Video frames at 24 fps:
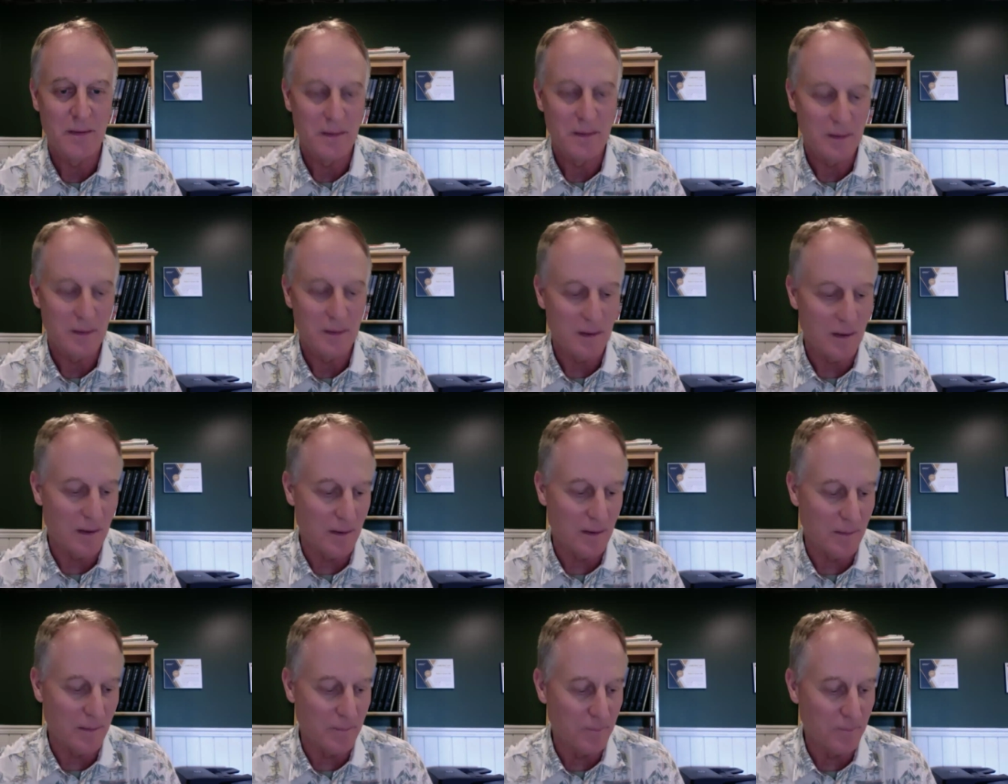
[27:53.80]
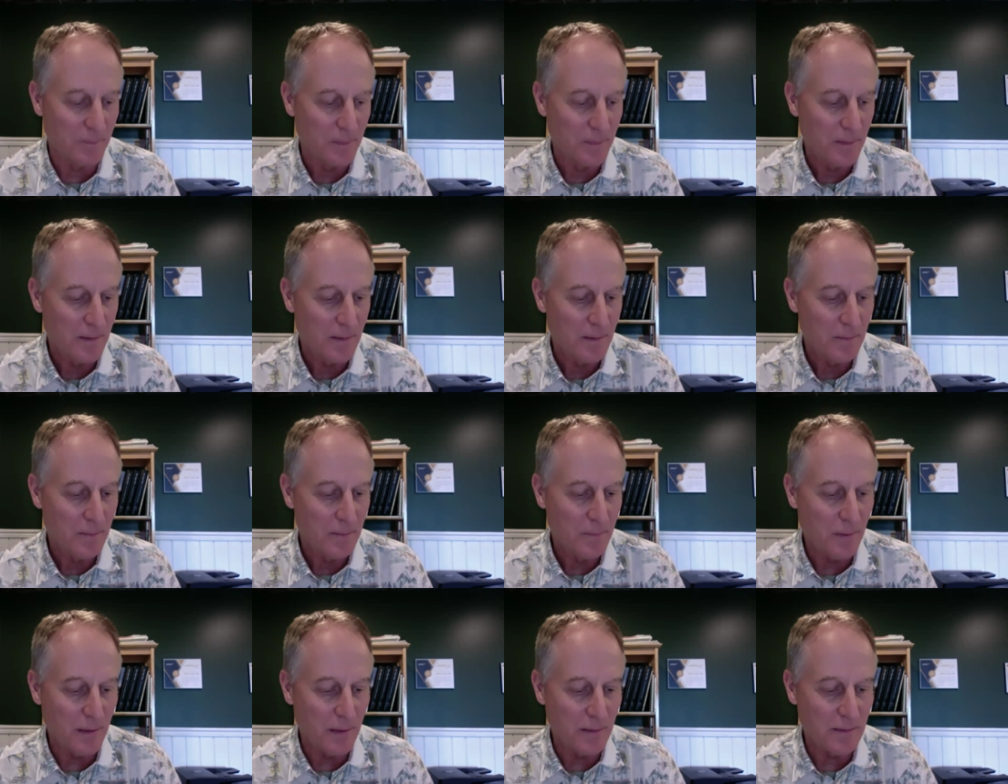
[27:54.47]

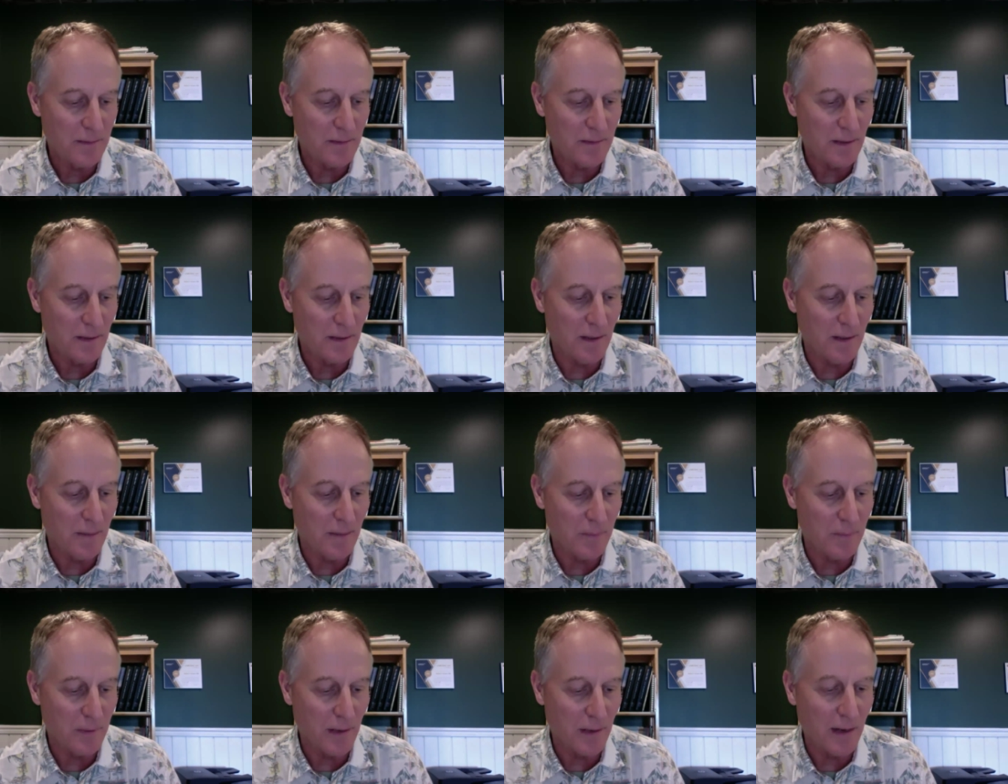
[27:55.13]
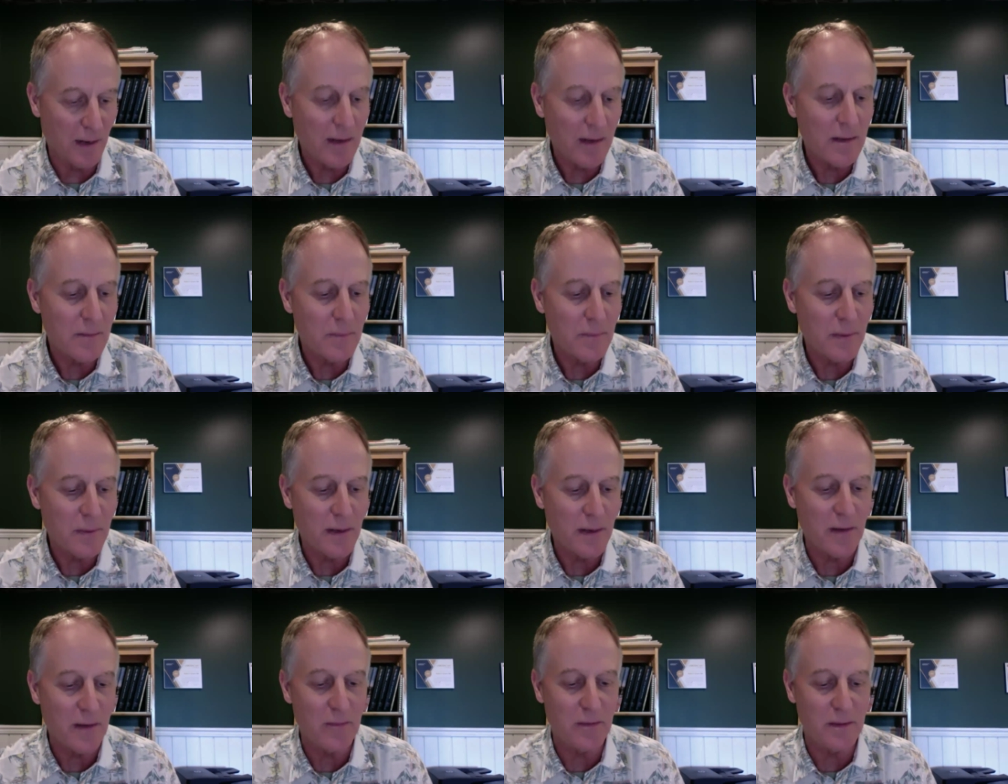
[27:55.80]
But I
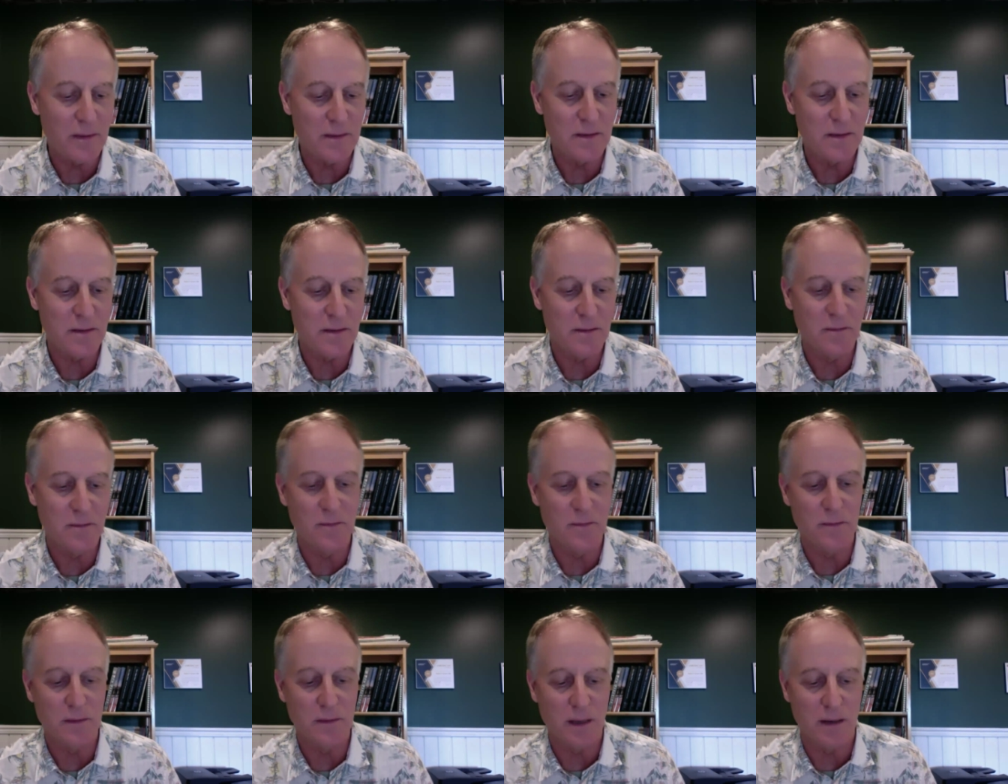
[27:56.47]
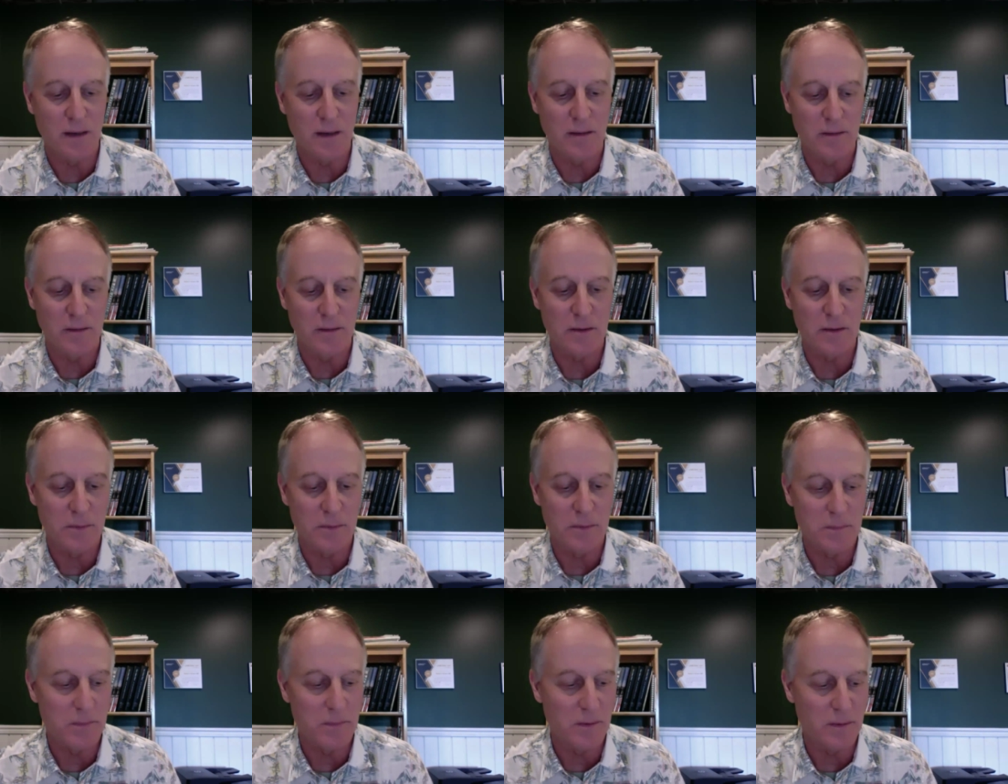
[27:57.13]
compare this to Donald
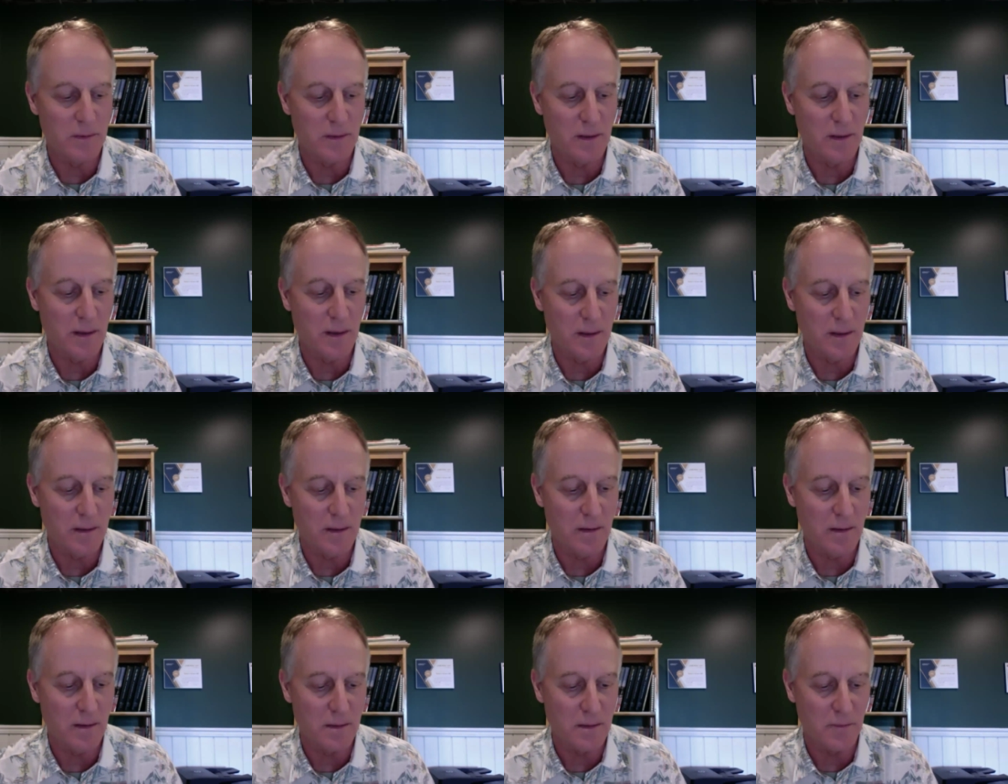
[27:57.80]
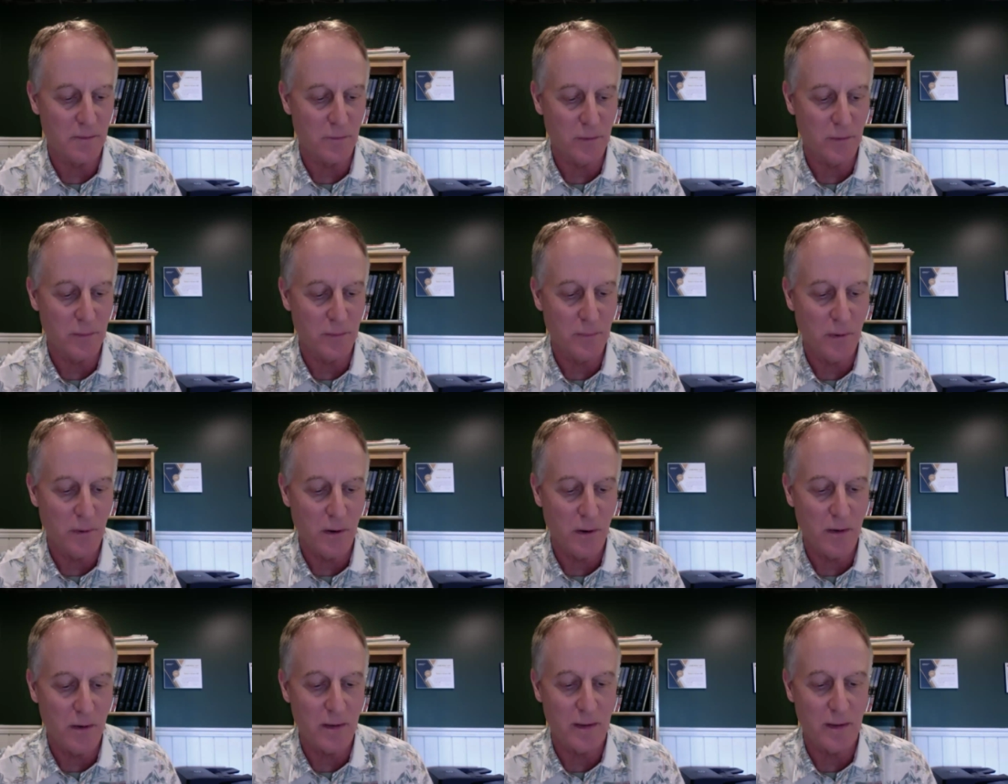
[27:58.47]
Shoup's book, The High Cost of Free
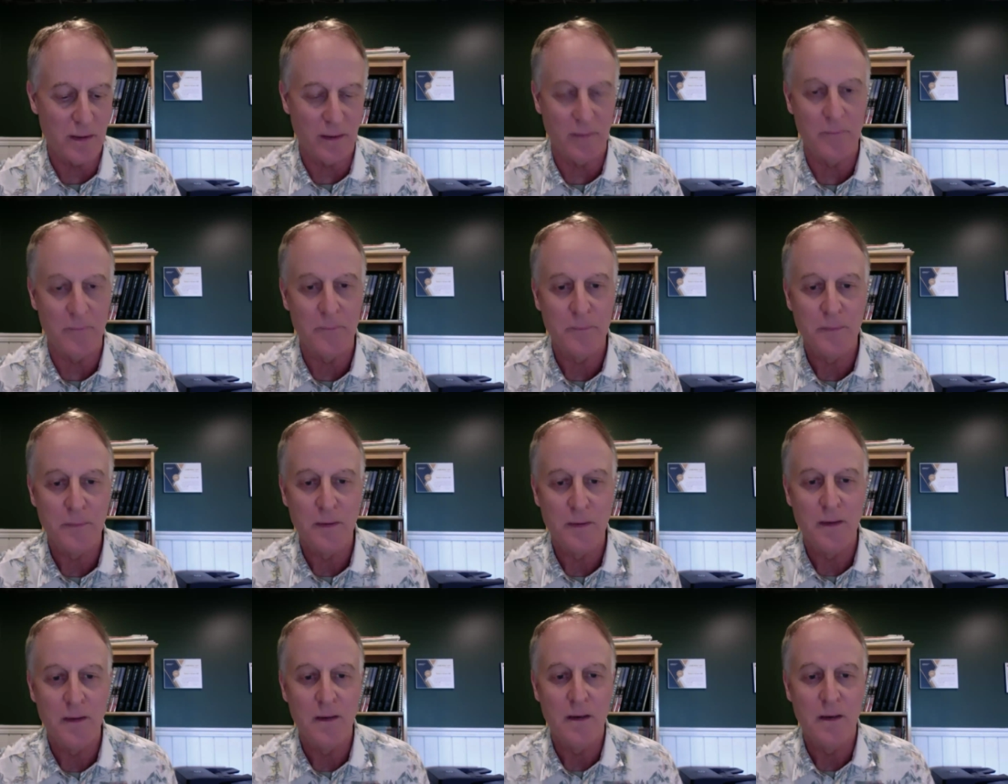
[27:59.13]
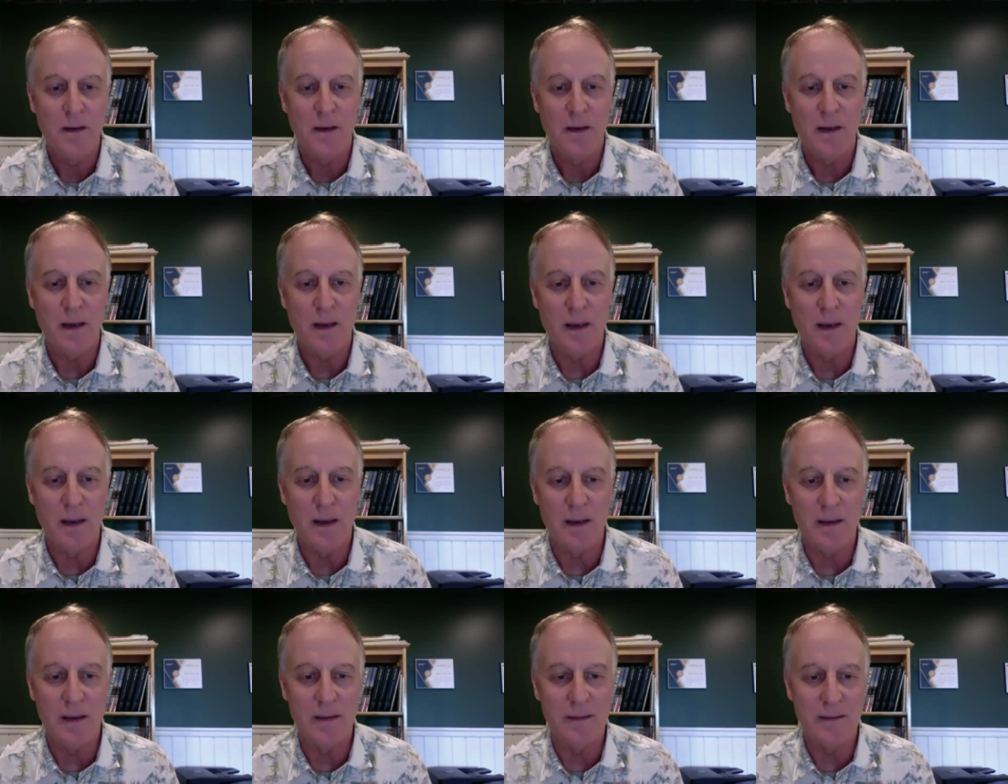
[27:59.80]
Parking,
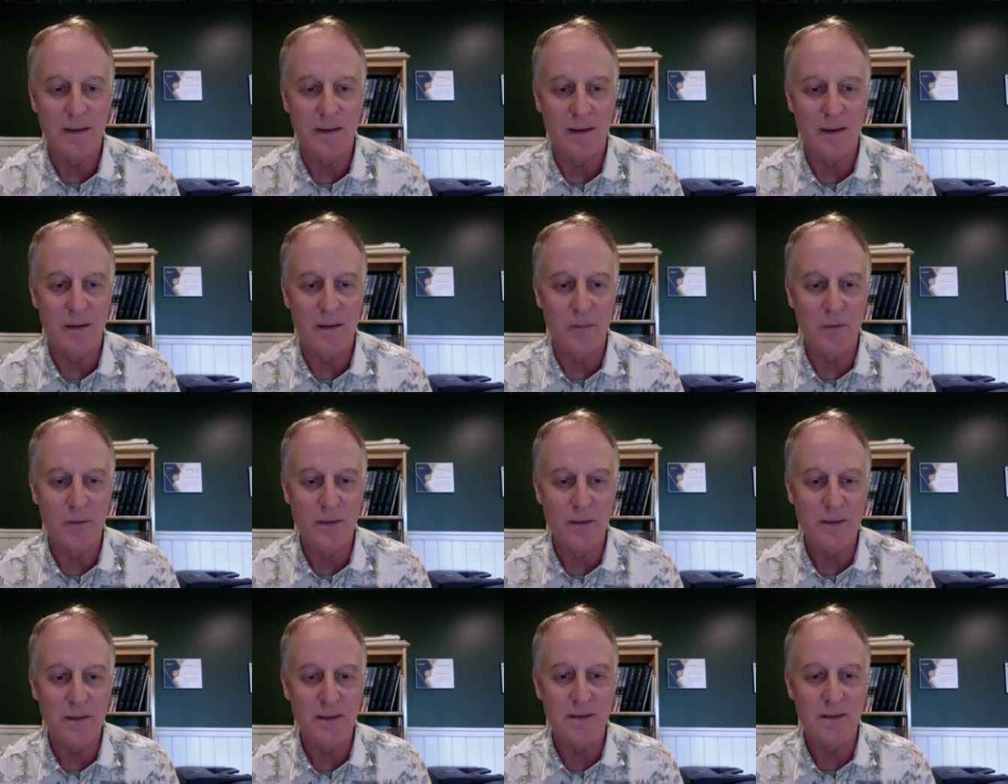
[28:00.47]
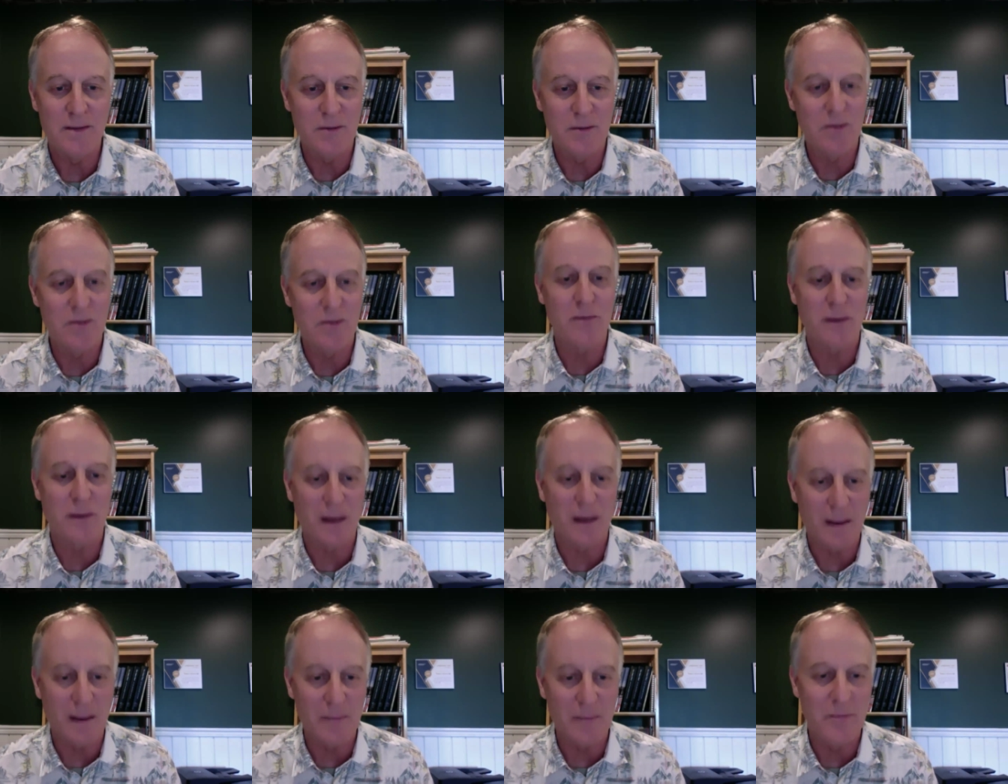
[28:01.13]
and which is sort of an
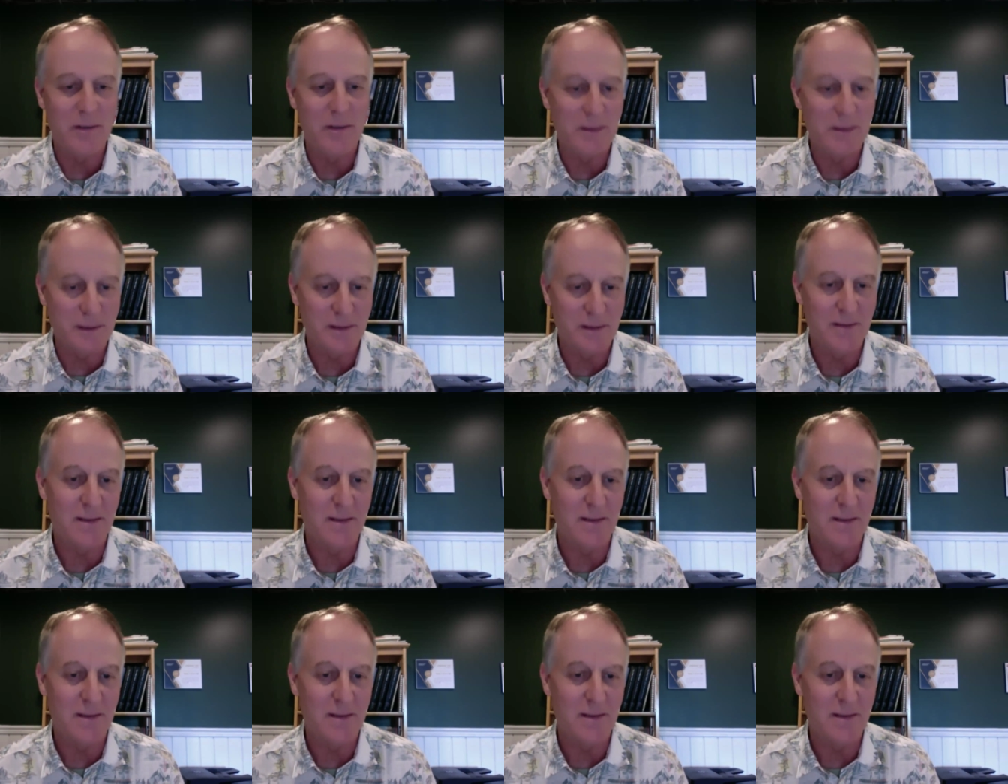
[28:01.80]
ambitious